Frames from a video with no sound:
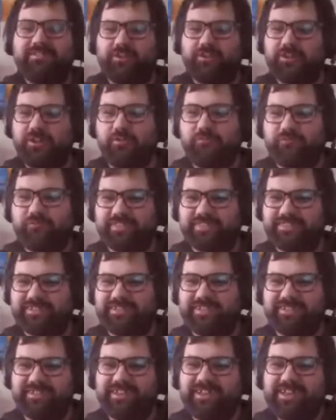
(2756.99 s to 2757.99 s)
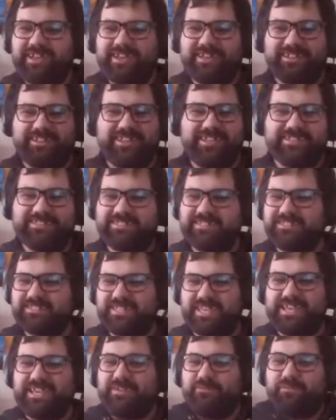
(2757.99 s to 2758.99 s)
I don't think that, unless there's
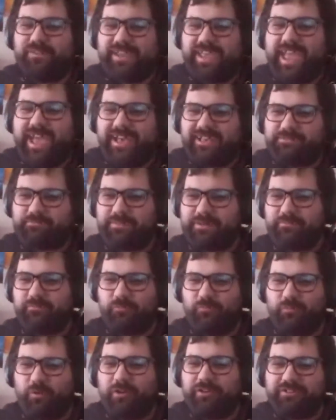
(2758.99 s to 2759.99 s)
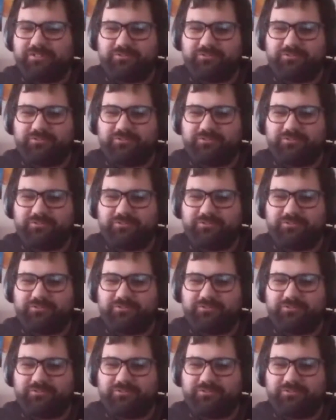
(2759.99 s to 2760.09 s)
anything else people want to